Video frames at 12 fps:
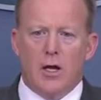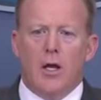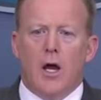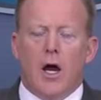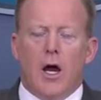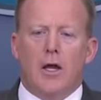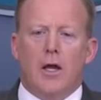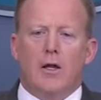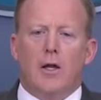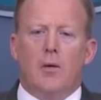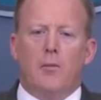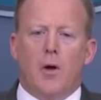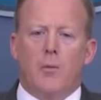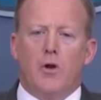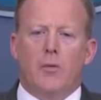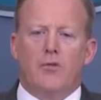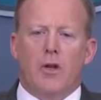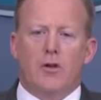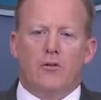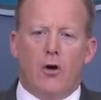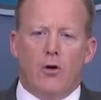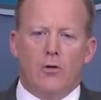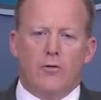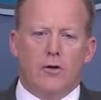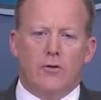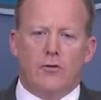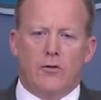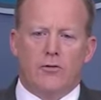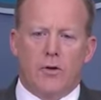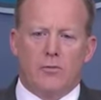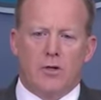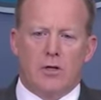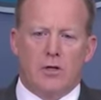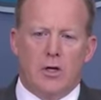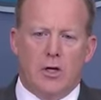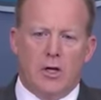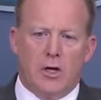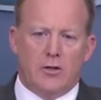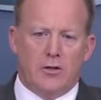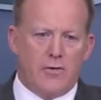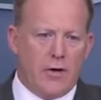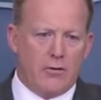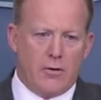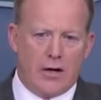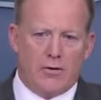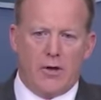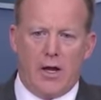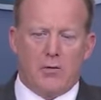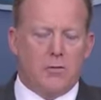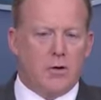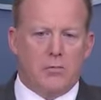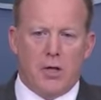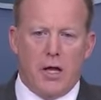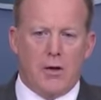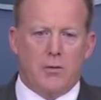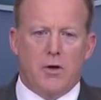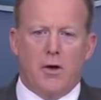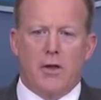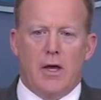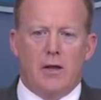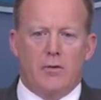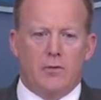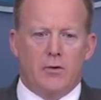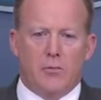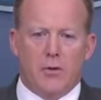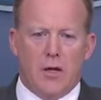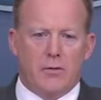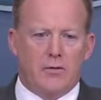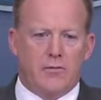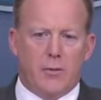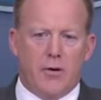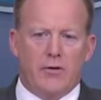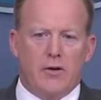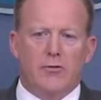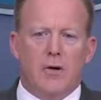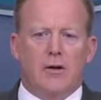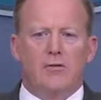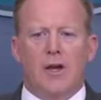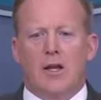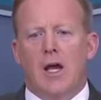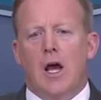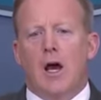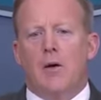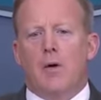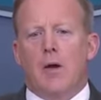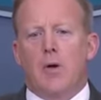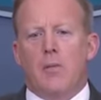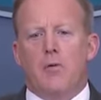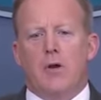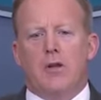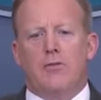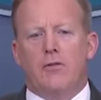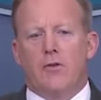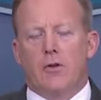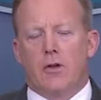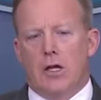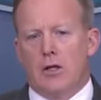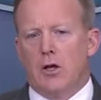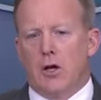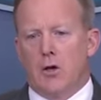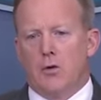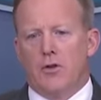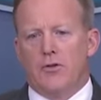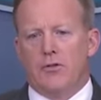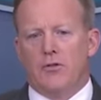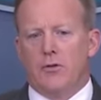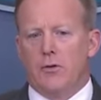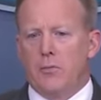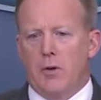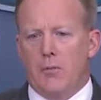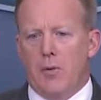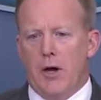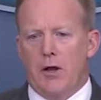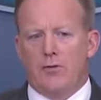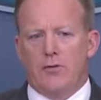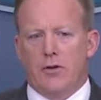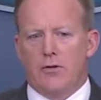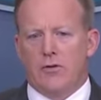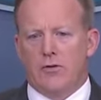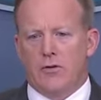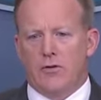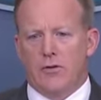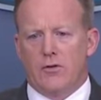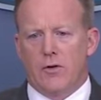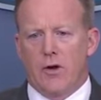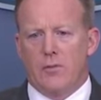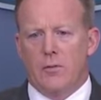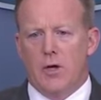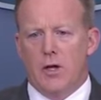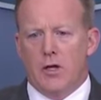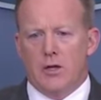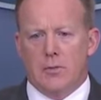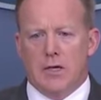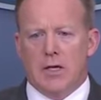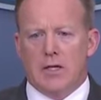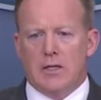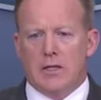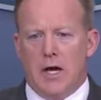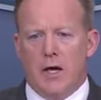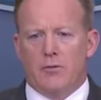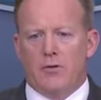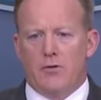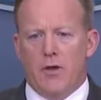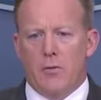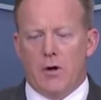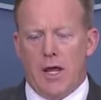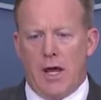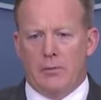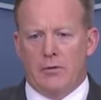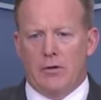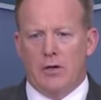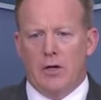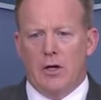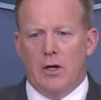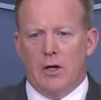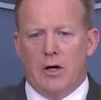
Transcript: Huh? I, I, I'm, what I'm saying is all of those are subject to the Federal Records Act. We're complying with all mm-hmm. that, and we're complying with the Presidential Records Act. My, my point is that look, this is the the policy that's existed from the beginning of time since they were kept.